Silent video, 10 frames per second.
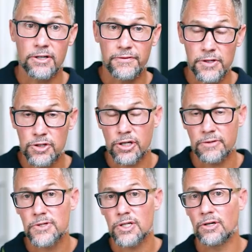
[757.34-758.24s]
your future.
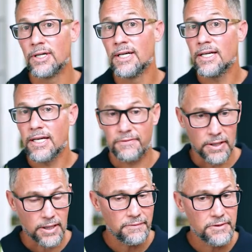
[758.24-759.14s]
So if you
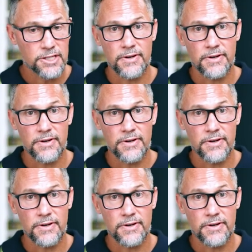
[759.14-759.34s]
love this